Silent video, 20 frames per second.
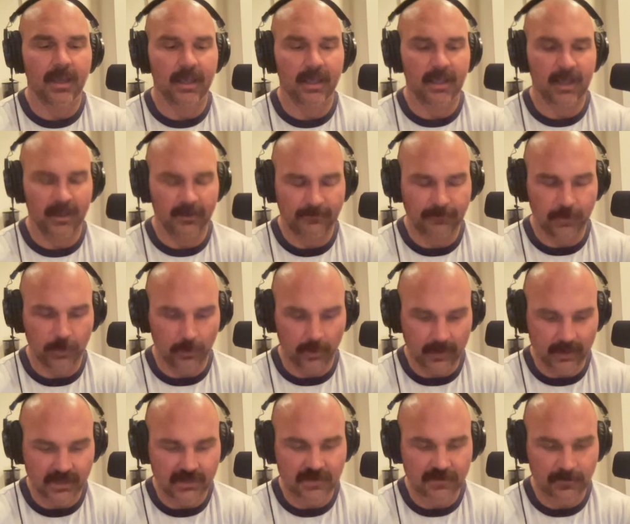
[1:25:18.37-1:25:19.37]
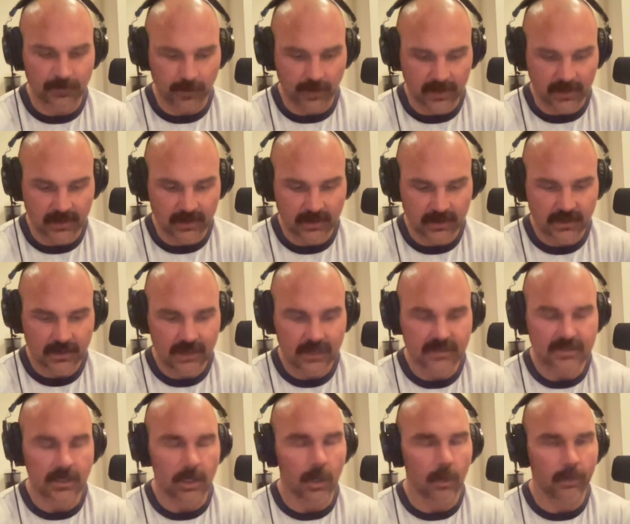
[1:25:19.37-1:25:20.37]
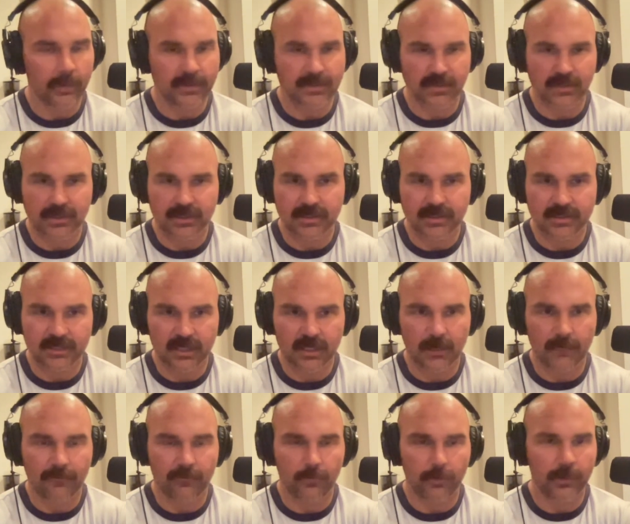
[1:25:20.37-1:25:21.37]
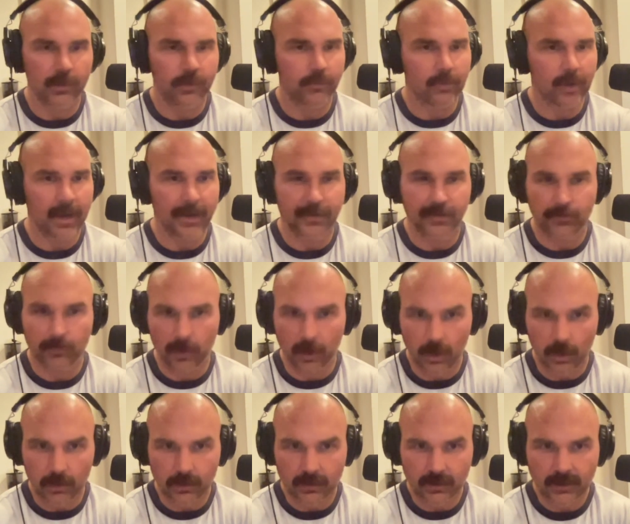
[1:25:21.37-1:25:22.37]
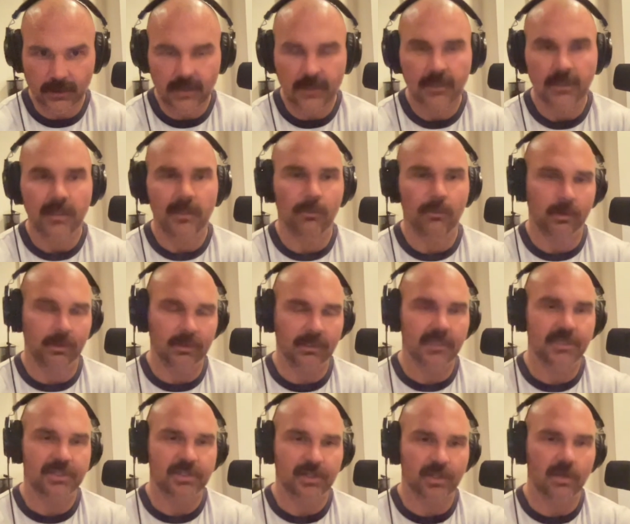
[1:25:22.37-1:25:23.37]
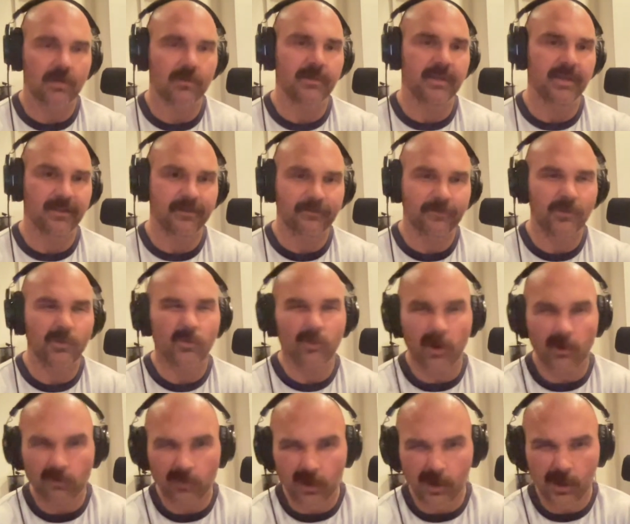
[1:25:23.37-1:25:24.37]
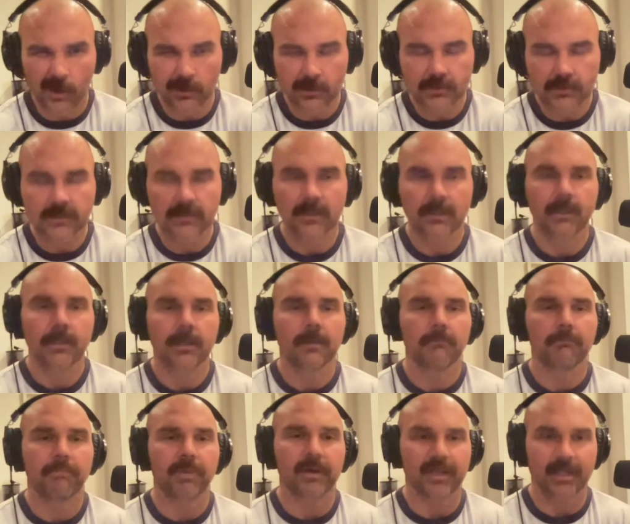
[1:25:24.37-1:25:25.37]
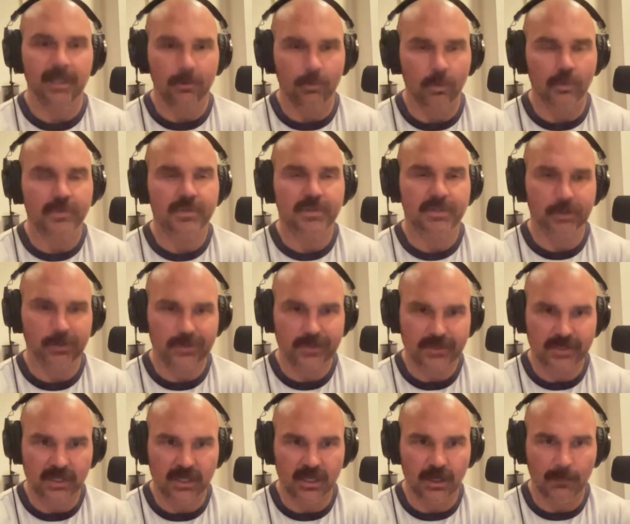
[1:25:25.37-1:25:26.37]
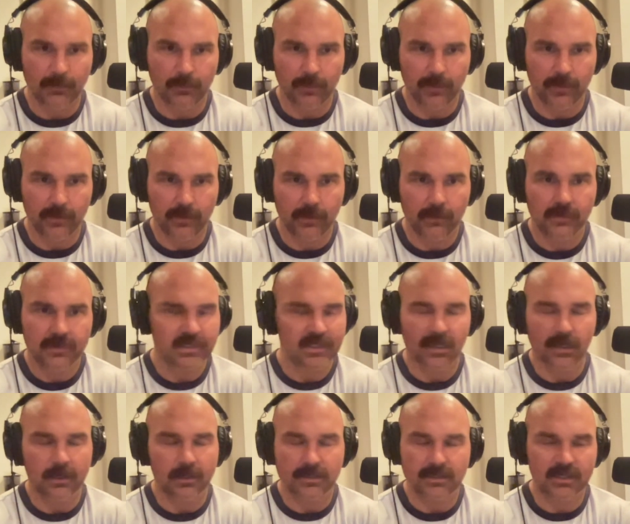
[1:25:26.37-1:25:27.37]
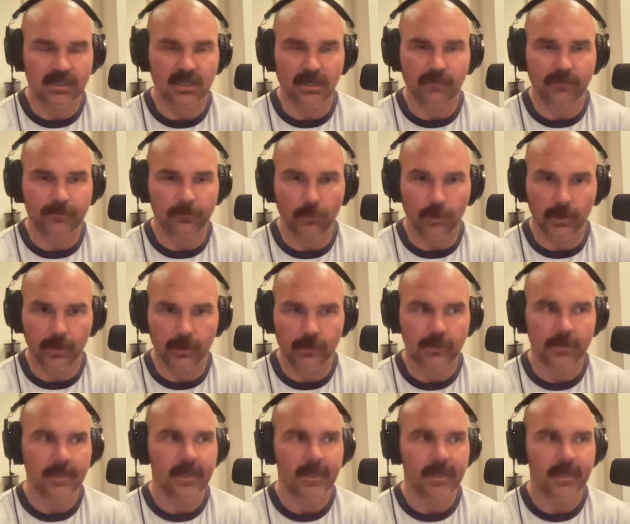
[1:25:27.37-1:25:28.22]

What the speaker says: If you're his friend, he's always going to stick up for you, right or wrong. He will let you know if you are wrong, but he will still stick up with you, stick up for you.